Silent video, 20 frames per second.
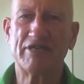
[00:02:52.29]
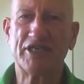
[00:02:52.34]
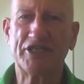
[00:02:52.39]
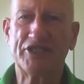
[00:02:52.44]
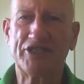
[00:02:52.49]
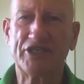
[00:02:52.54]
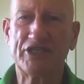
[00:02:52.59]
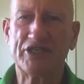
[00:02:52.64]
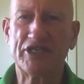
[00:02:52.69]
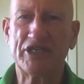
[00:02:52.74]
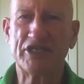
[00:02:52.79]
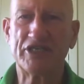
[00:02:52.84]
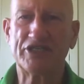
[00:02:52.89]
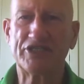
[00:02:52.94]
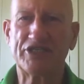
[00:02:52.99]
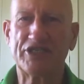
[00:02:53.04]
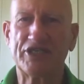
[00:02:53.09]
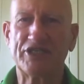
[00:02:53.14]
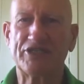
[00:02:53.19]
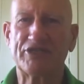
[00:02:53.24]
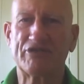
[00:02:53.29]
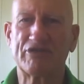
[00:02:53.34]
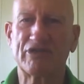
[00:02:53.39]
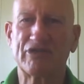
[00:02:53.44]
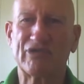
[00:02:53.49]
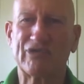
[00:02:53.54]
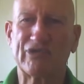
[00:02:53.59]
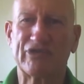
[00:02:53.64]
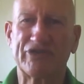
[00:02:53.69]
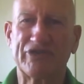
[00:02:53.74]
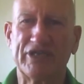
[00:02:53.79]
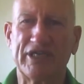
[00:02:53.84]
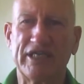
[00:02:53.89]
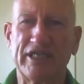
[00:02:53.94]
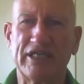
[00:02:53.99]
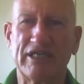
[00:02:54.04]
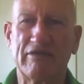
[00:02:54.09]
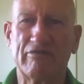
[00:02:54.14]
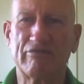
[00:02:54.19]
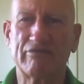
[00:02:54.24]
mentioned his sister-in-law
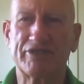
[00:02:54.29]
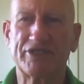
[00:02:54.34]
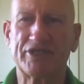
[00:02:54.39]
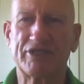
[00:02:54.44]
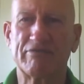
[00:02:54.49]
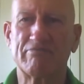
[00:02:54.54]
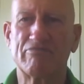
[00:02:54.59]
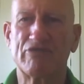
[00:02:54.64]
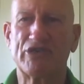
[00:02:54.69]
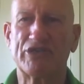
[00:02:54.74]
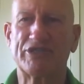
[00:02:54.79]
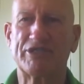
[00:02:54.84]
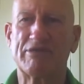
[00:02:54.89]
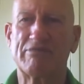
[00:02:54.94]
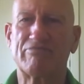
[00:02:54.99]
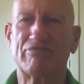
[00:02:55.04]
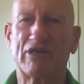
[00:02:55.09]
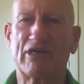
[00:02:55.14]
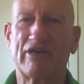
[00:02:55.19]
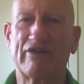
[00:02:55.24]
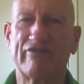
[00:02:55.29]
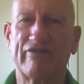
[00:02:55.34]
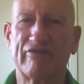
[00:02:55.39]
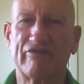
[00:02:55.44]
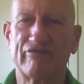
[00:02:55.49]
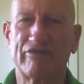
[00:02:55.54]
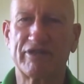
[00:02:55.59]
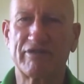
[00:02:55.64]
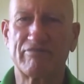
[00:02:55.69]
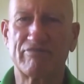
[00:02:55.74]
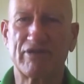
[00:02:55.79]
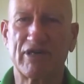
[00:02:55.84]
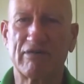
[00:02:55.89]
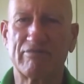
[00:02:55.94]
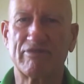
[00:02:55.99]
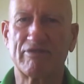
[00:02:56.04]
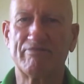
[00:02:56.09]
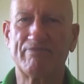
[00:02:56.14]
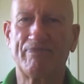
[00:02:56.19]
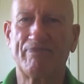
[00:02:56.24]
Nina was in Mercy Private with a
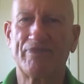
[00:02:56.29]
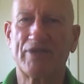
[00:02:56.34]
problem.